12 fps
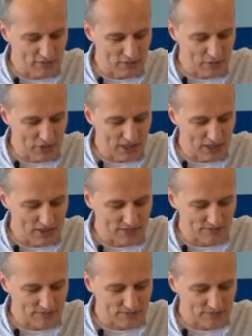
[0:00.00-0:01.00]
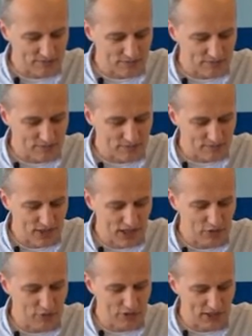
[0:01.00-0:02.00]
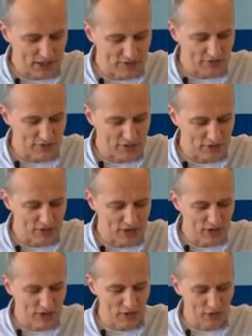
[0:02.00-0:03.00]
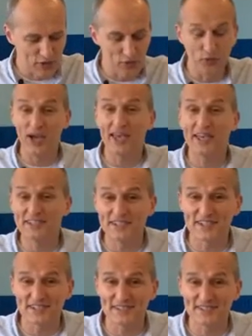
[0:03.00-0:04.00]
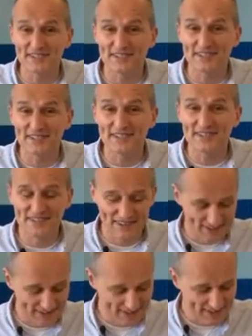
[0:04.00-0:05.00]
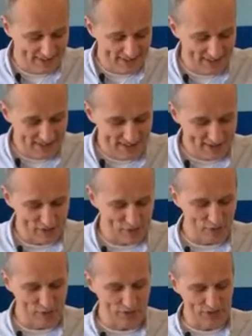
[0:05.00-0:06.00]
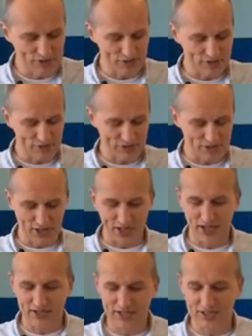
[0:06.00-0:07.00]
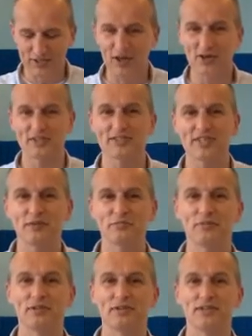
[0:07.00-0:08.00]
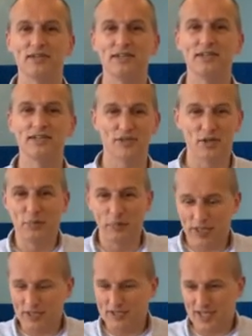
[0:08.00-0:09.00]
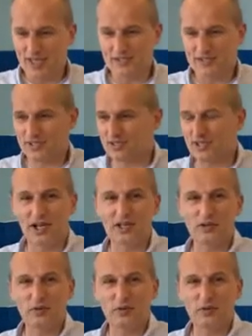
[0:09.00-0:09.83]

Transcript: for me. I will give you your wages." So the woman took the child and nursed him. Jochebed takes the child